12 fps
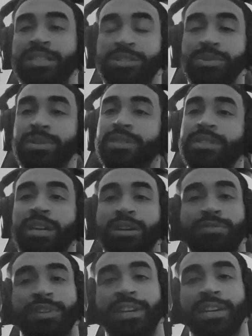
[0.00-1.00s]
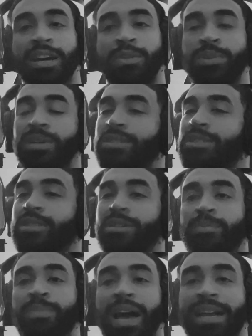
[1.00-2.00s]
As you can tell right now, we are
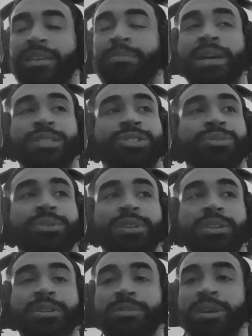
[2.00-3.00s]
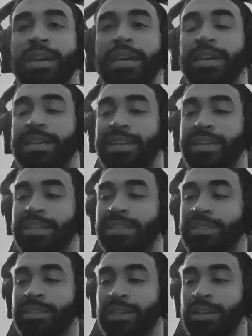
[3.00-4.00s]
still back in my studio
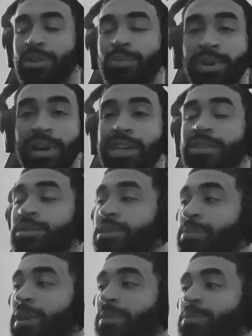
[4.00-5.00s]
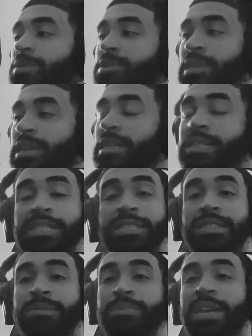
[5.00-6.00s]
in where I used to make music and
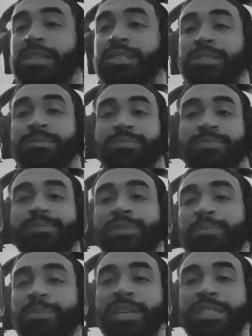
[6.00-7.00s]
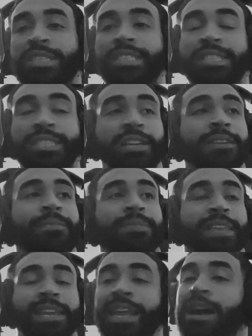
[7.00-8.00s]
just make some rambunctious shit,
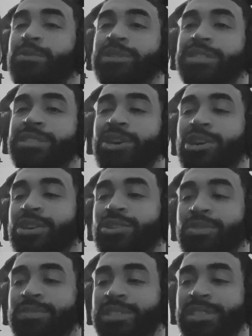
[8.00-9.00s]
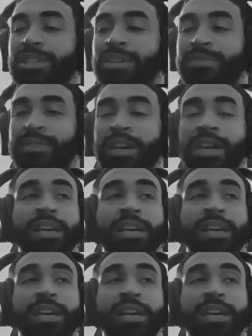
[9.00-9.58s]
and now we're just talking over stuff.